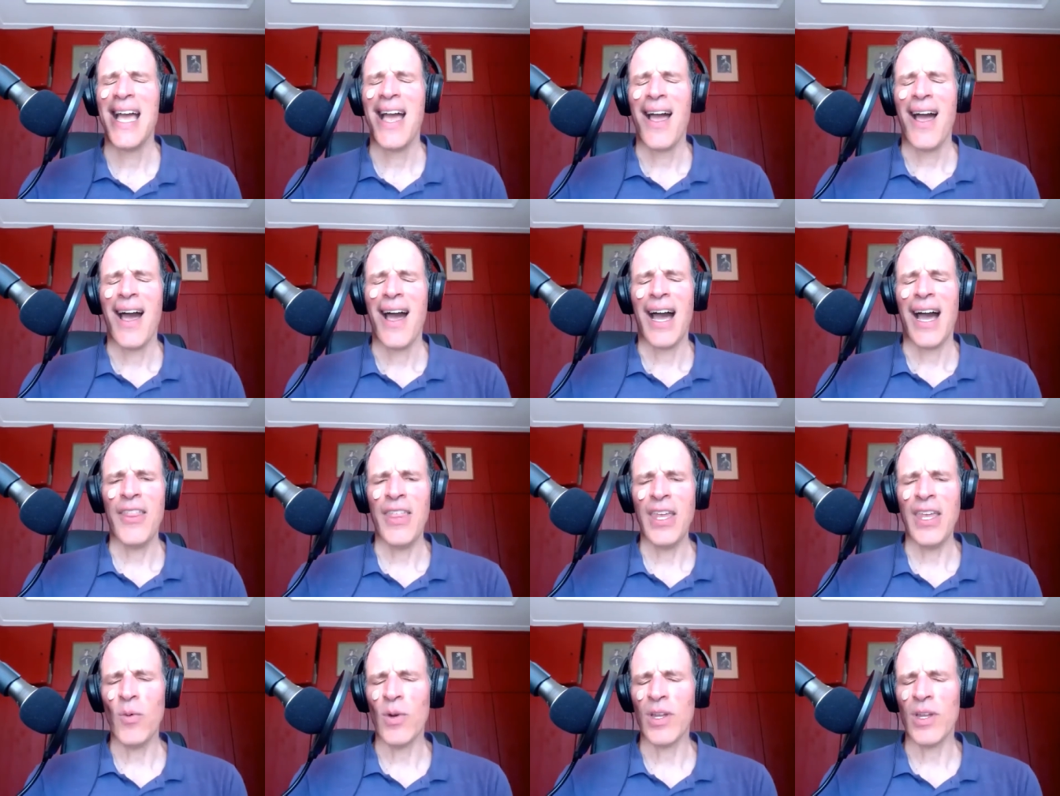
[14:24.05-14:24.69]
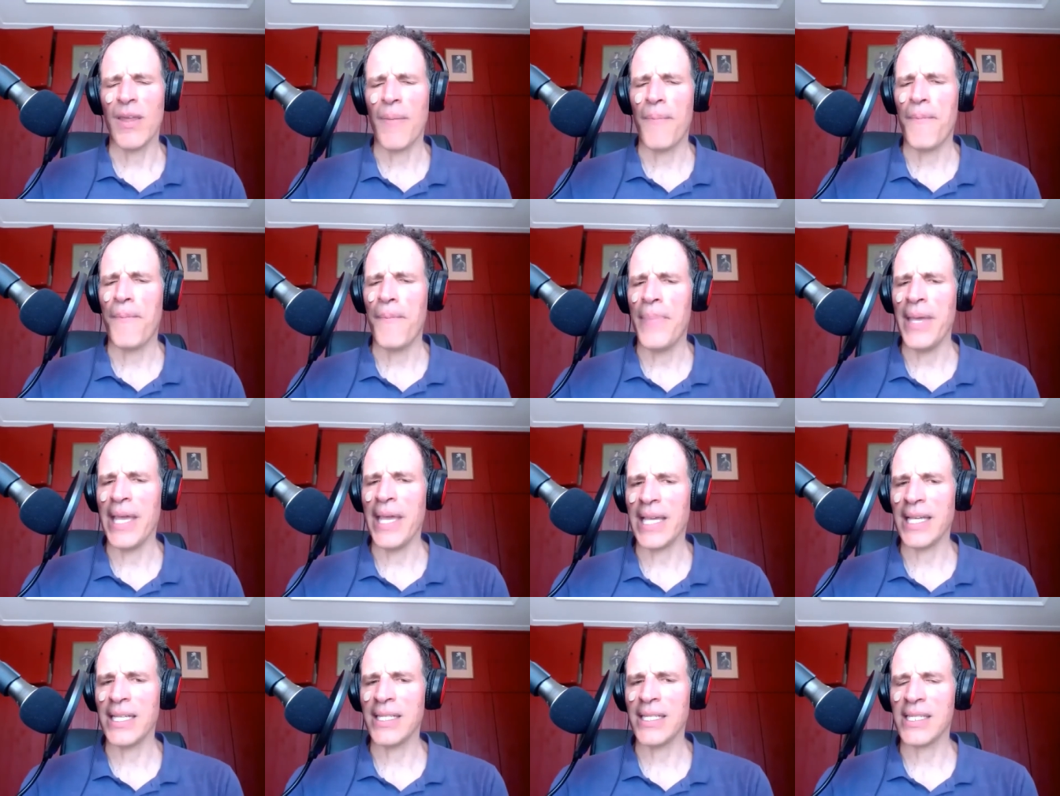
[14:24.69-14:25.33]
i think one of the
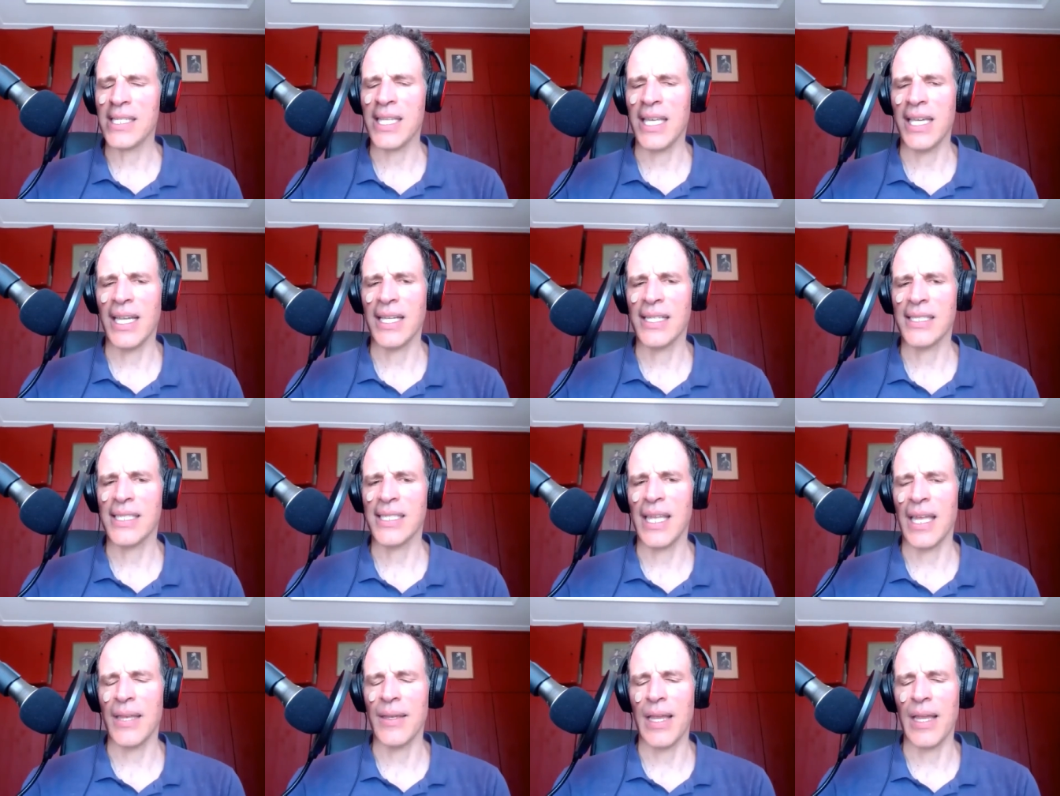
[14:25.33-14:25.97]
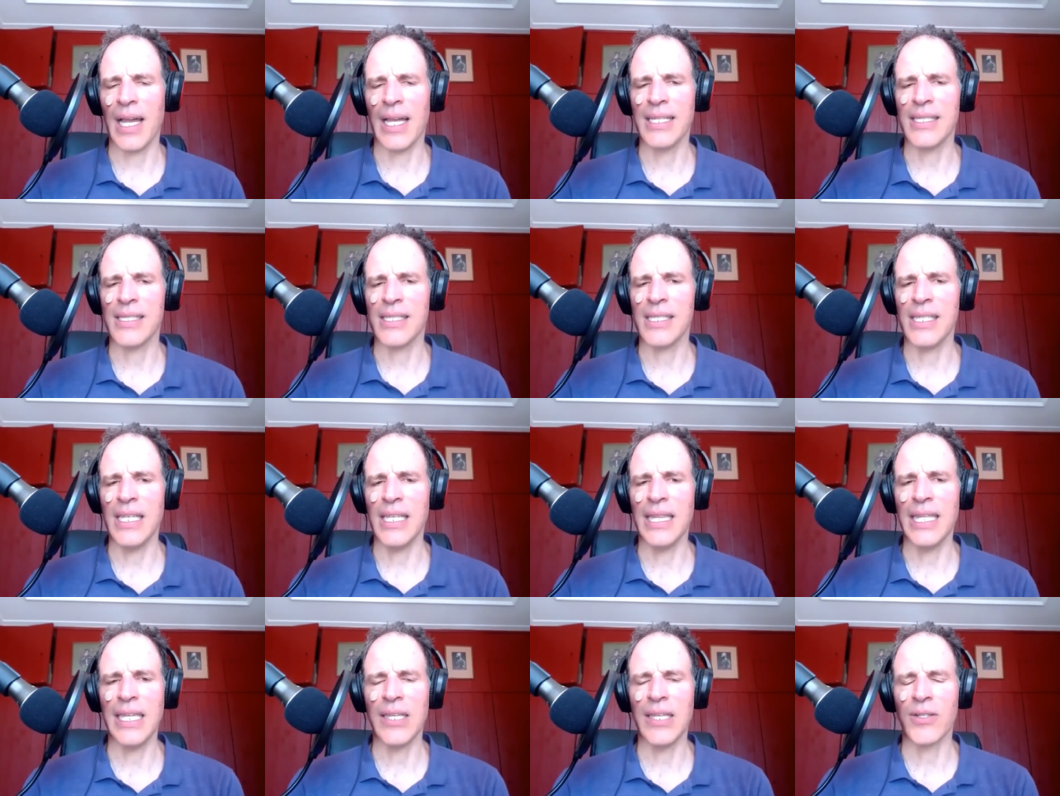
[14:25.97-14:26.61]
biggest things that i
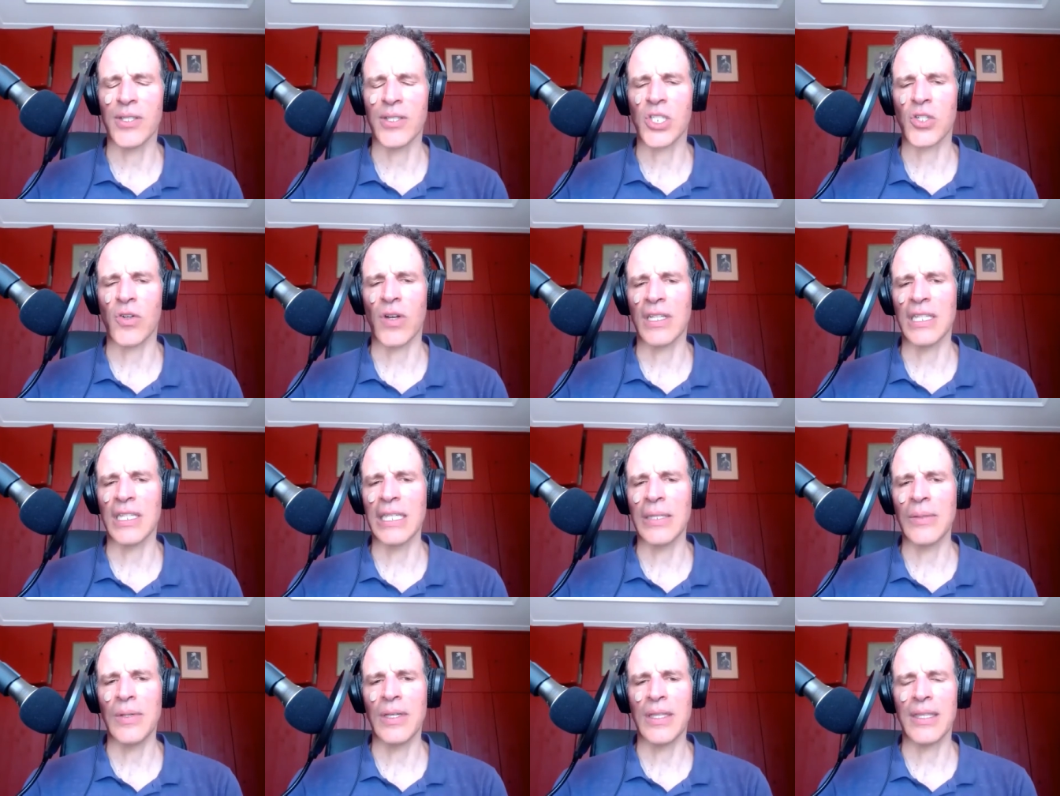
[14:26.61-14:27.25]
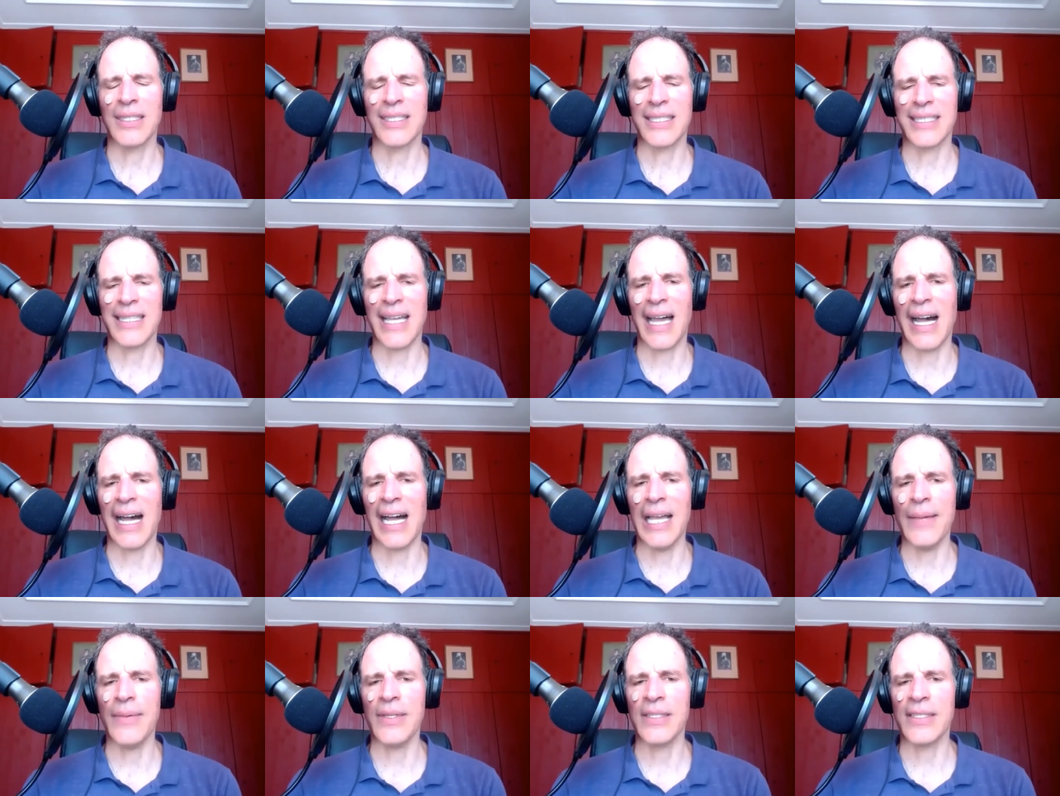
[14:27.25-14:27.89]
see leaders struggling with
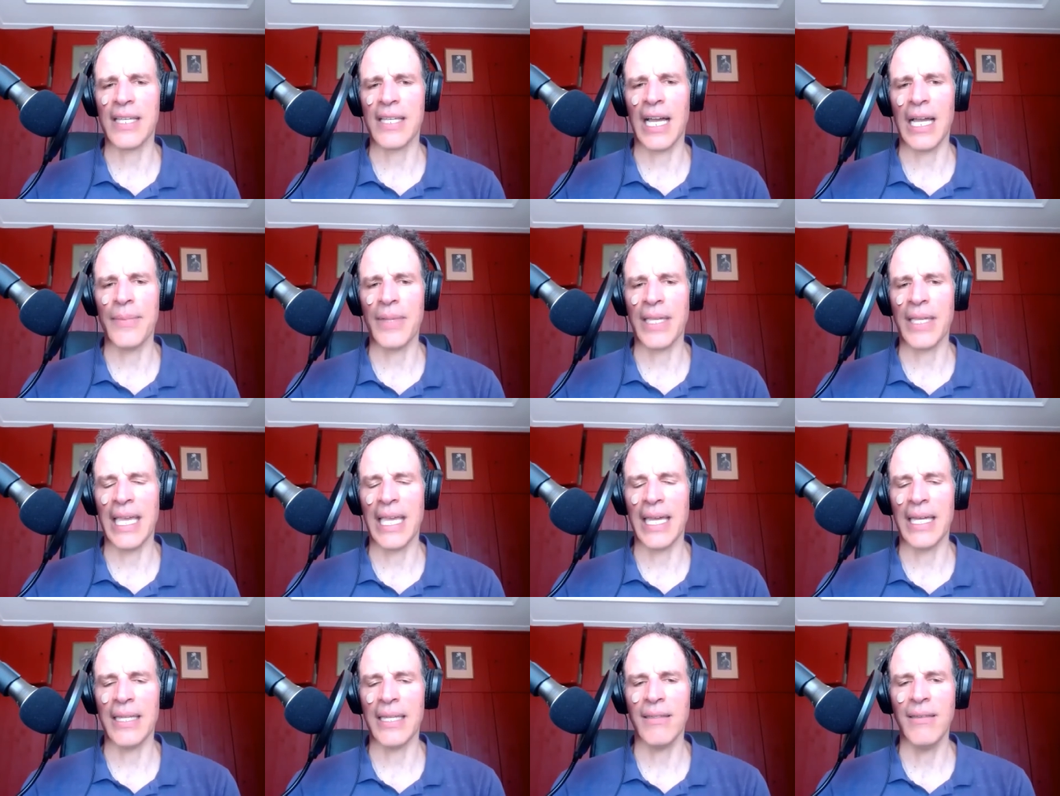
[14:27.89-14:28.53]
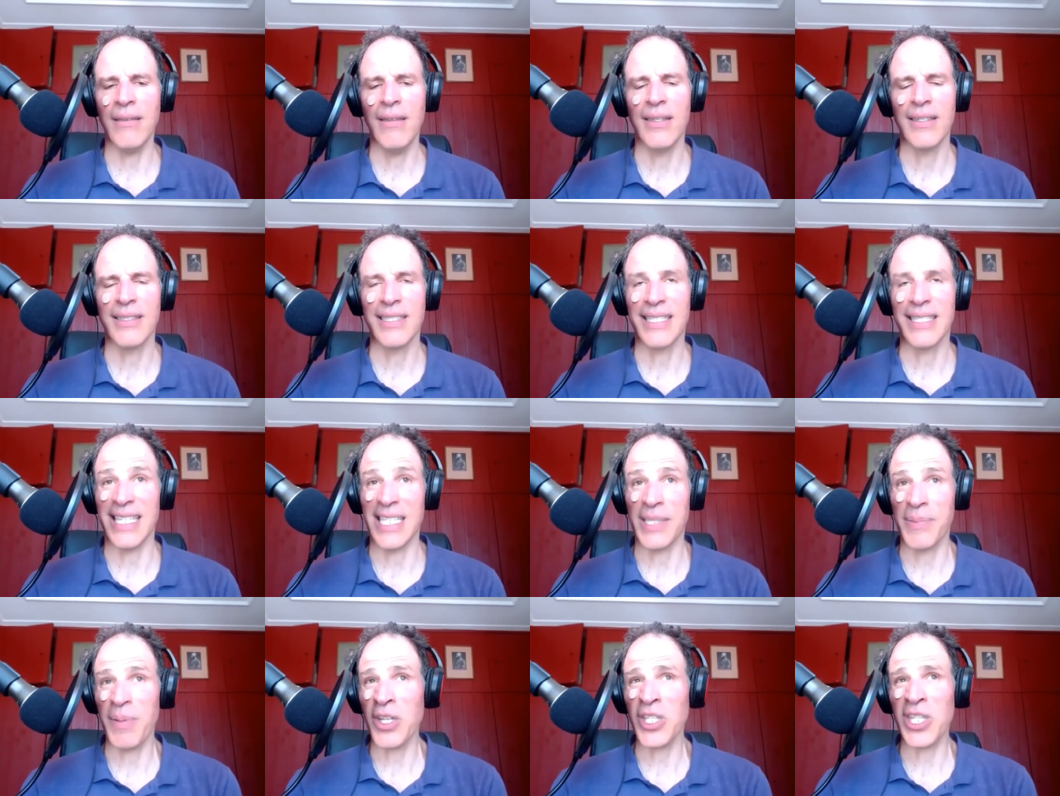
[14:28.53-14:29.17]
time and time again
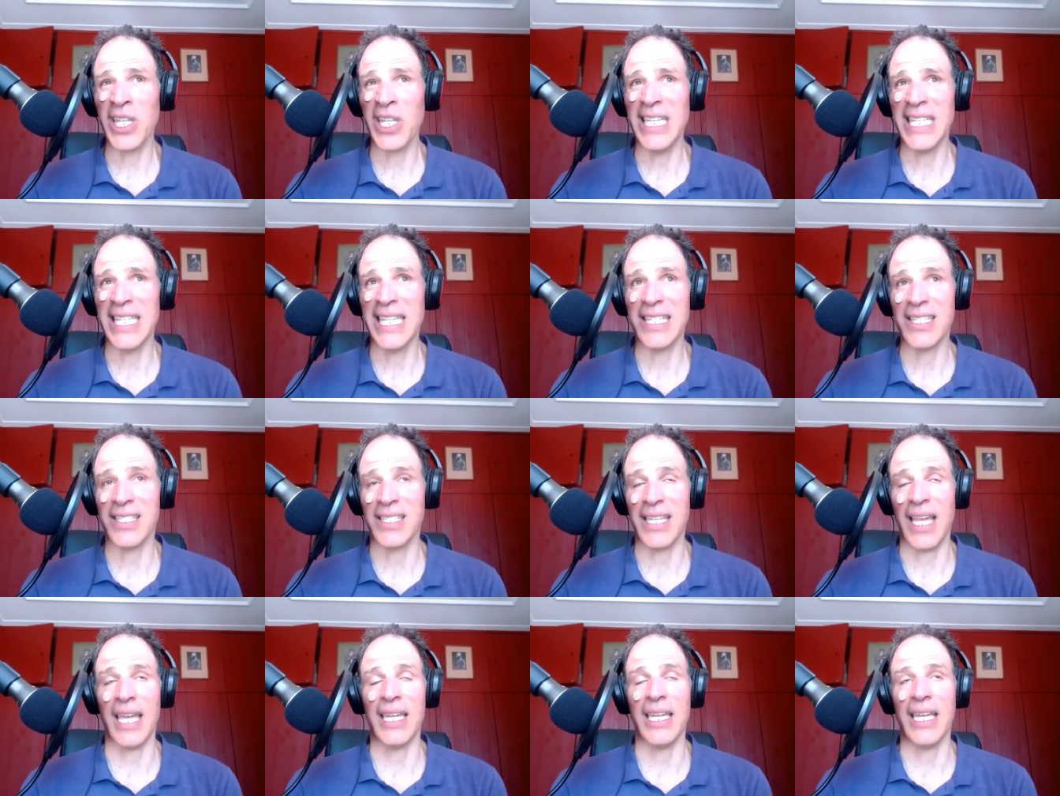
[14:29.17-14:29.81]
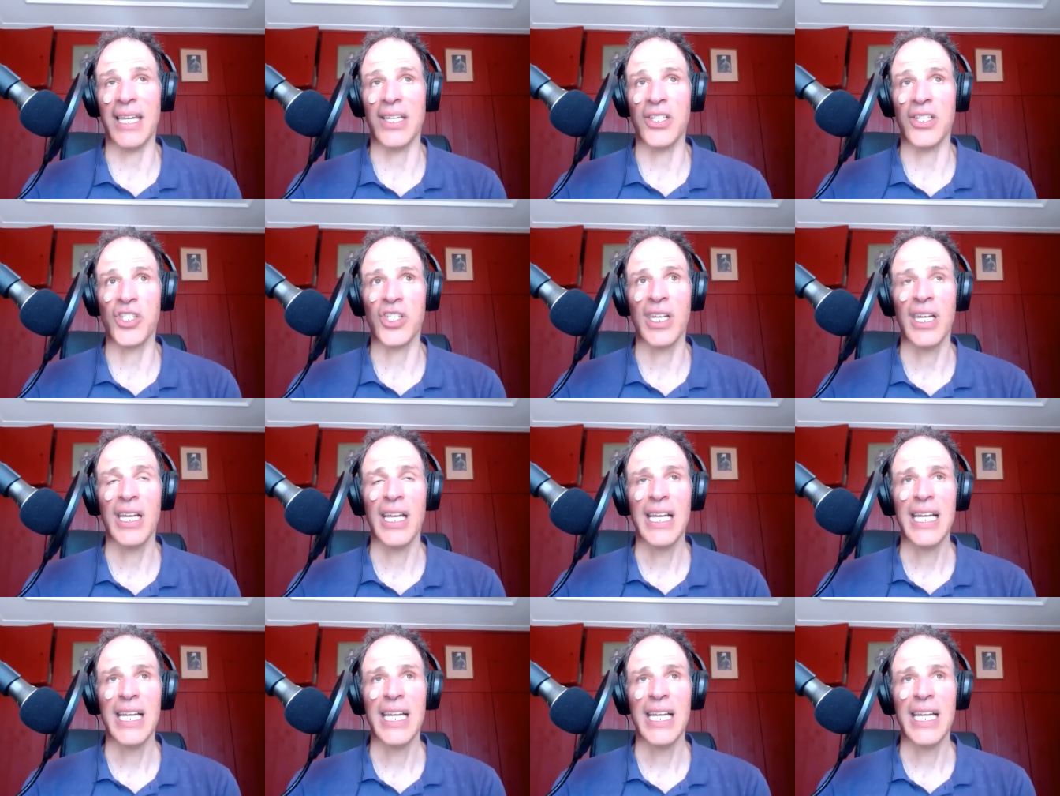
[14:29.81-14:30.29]
especially in this day and age